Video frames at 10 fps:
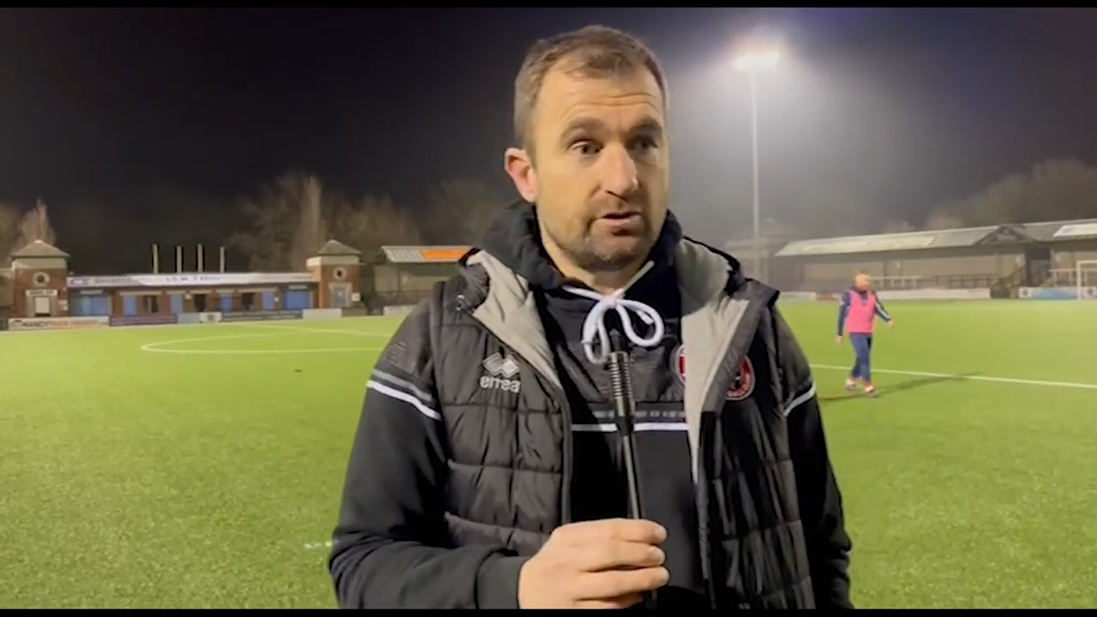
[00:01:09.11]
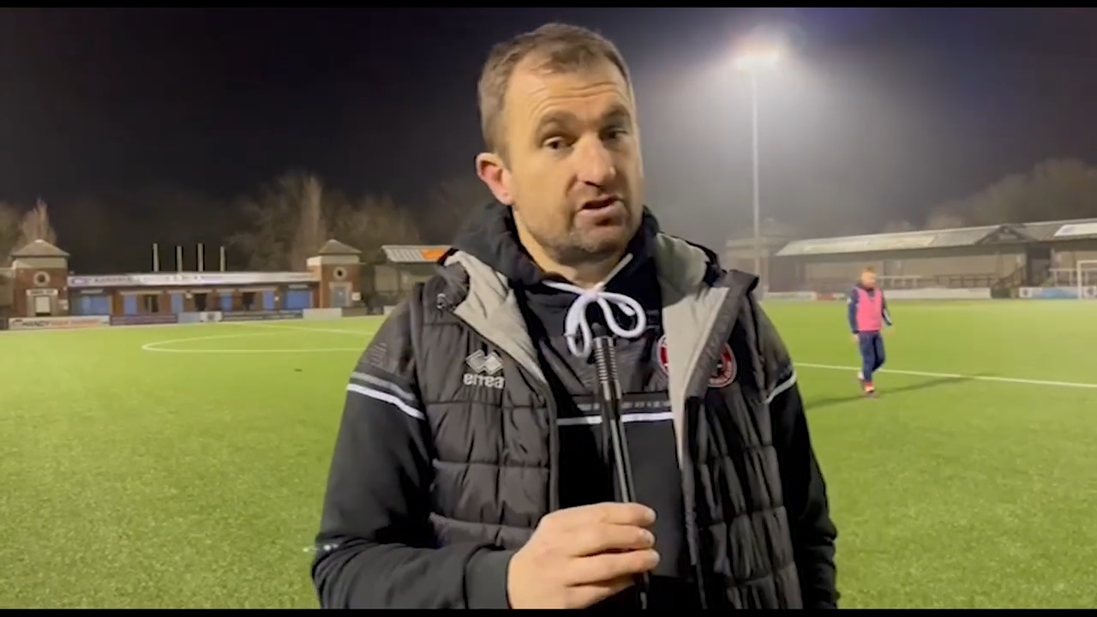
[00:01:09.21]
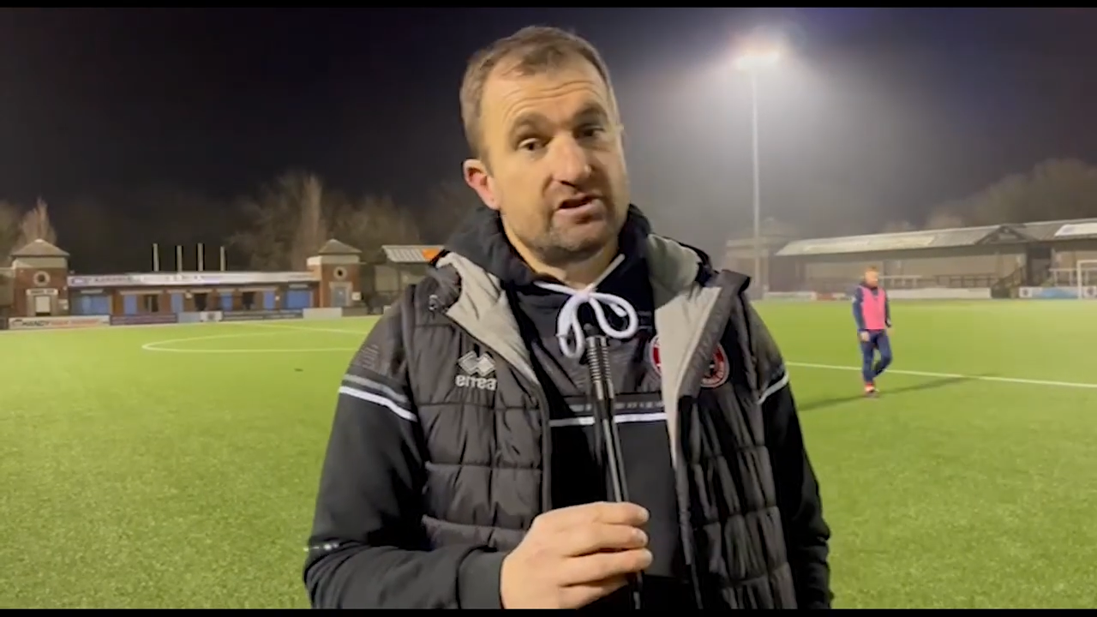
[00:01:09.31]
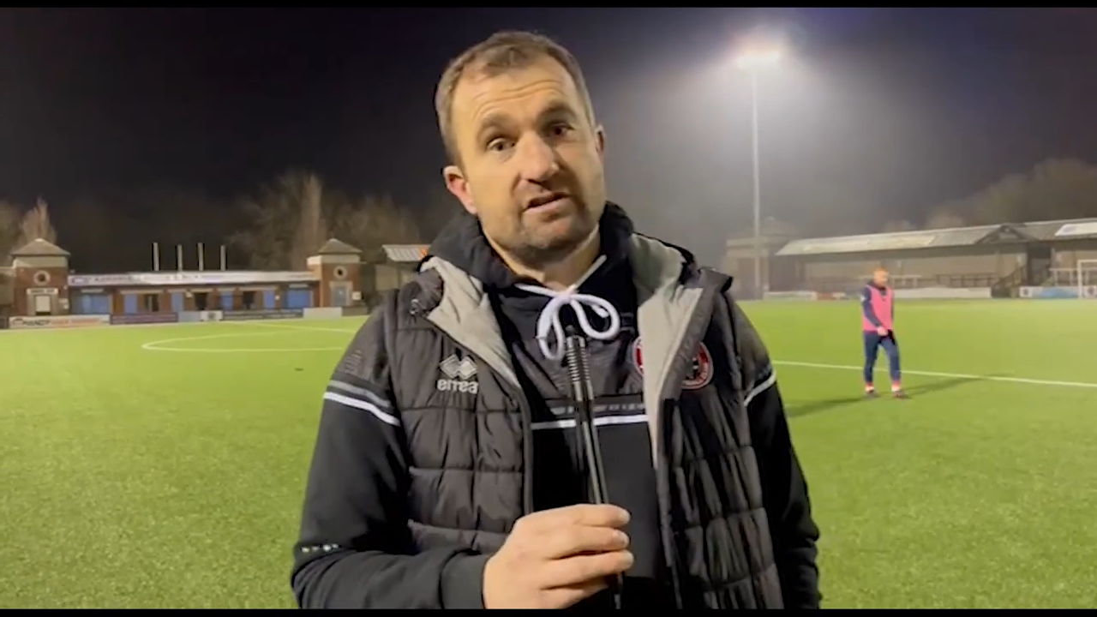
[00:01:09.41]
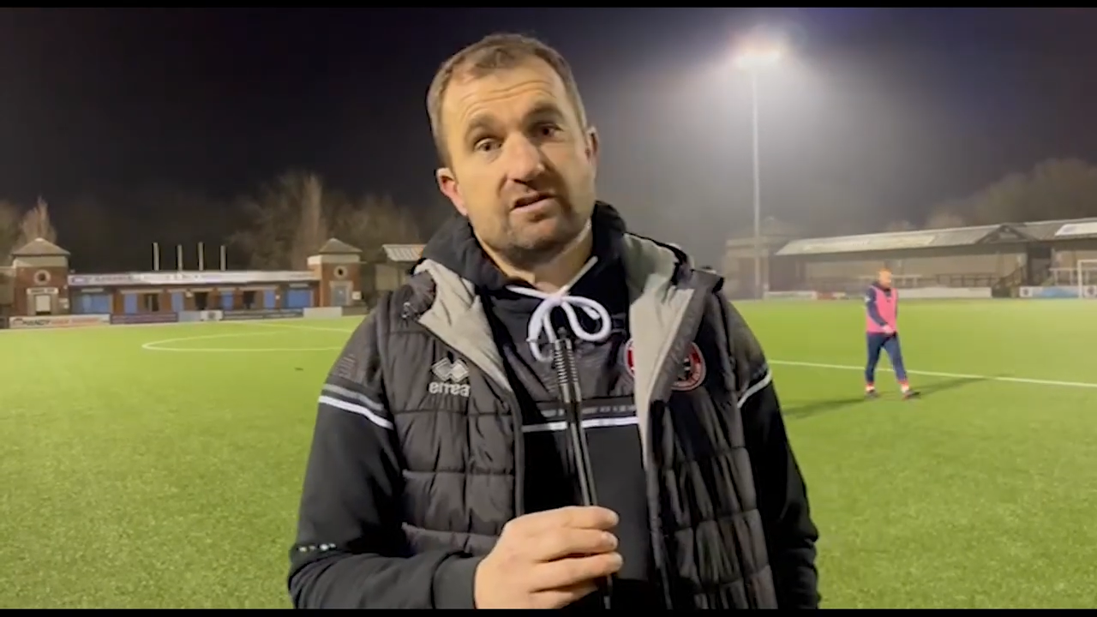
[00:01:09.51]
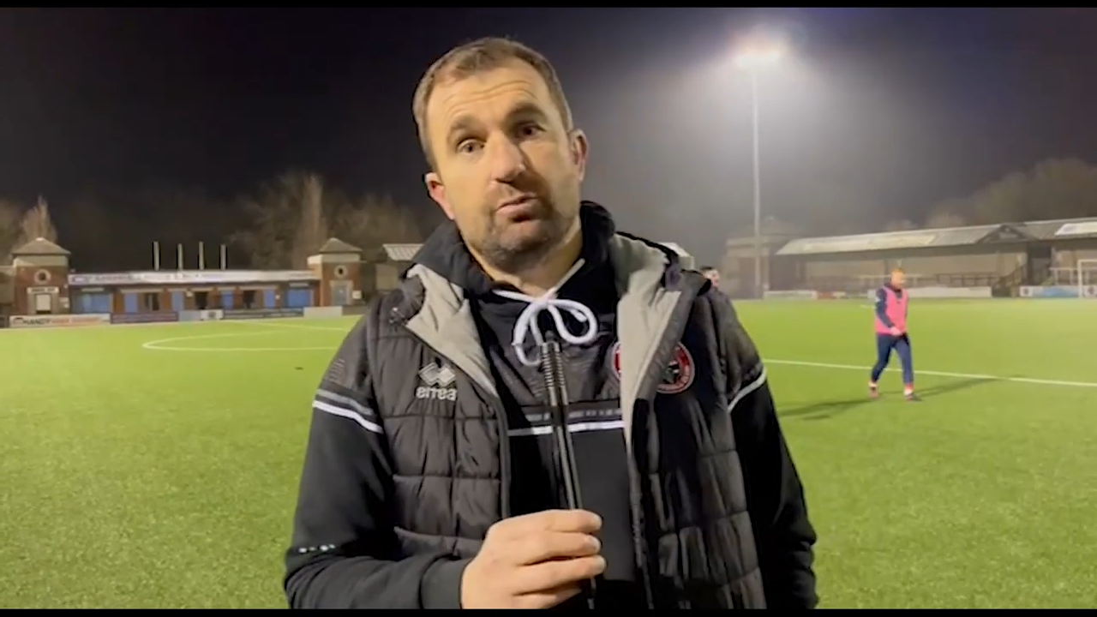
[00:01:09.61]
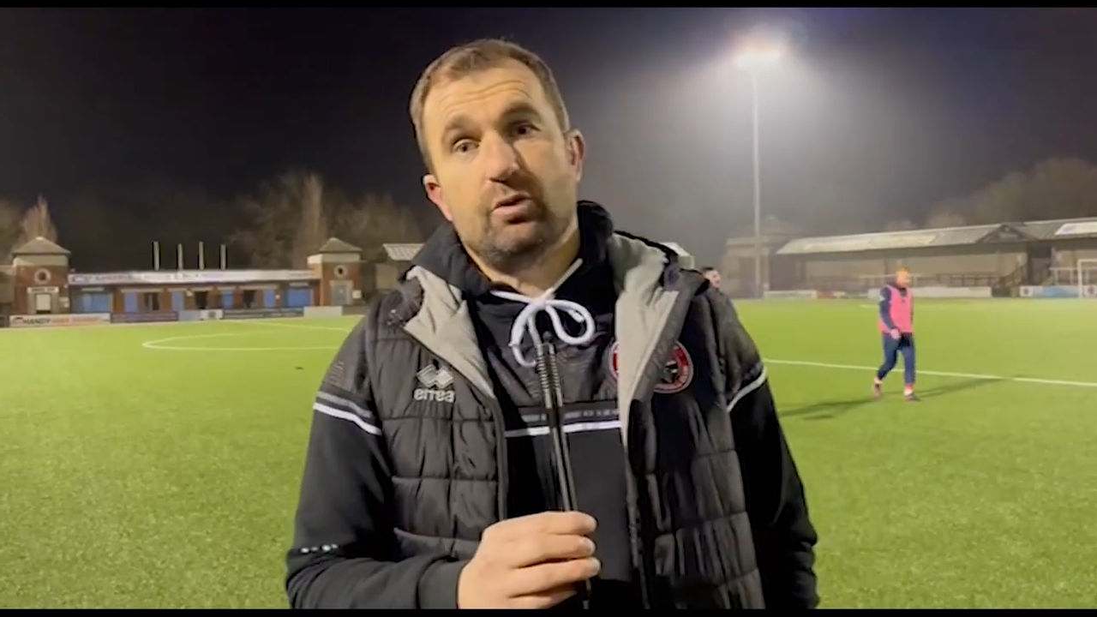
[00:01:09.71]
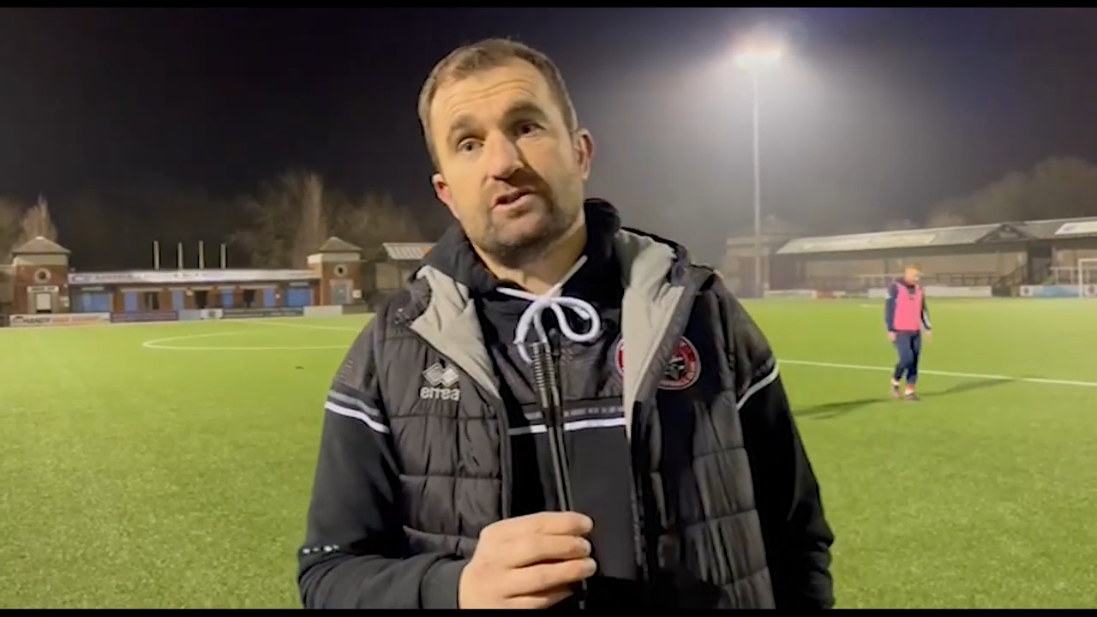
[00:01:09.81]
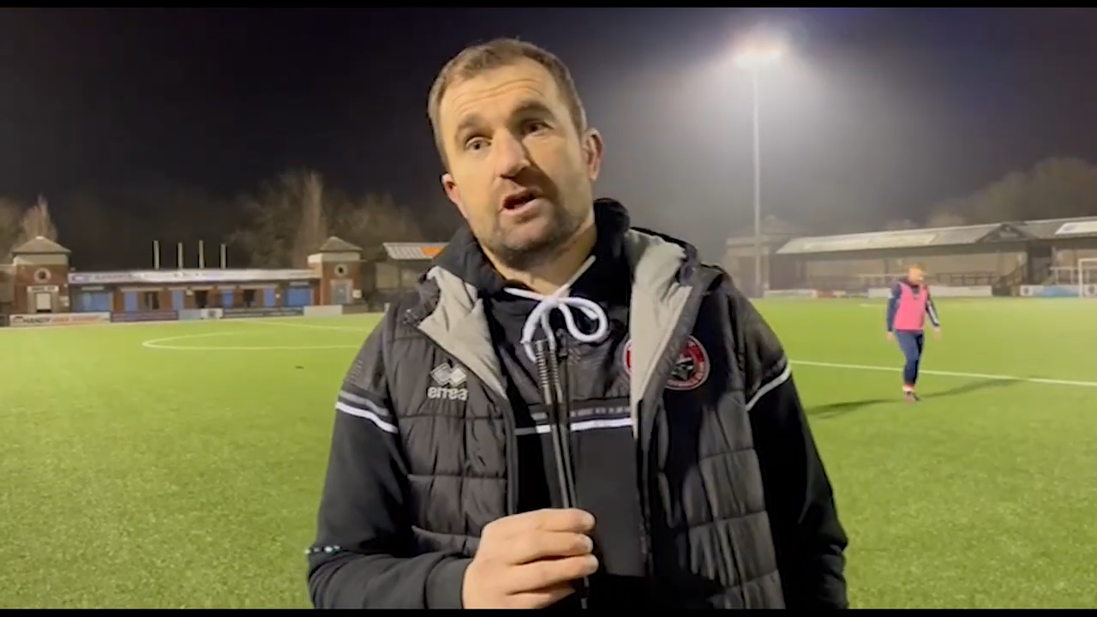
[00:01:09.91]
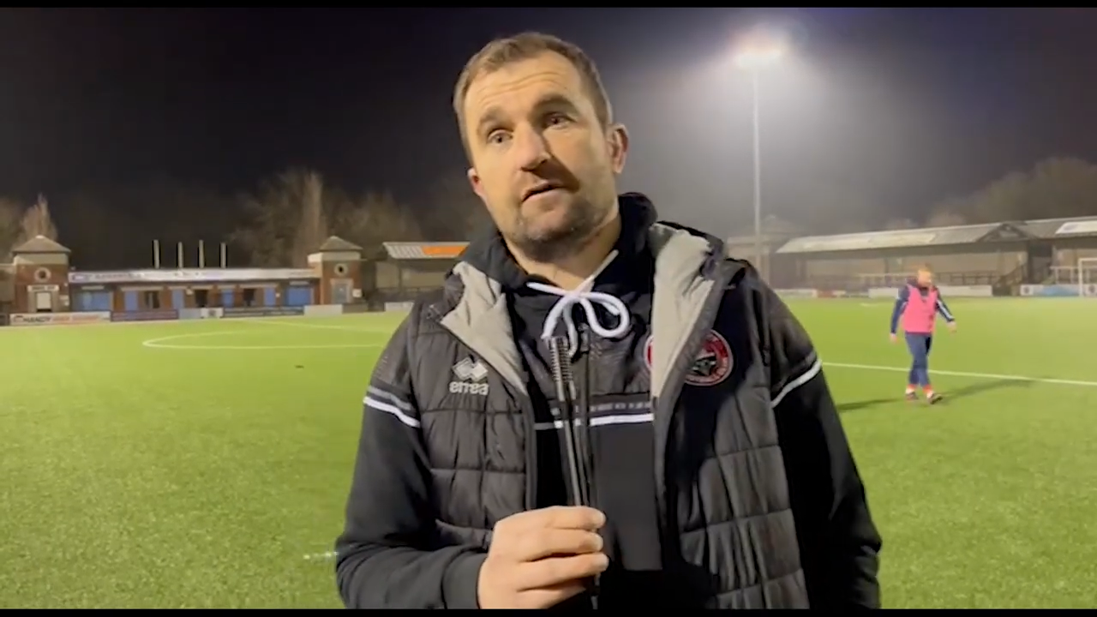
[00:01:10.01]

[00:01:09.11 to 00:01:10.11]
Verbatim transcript: Just said to the boys at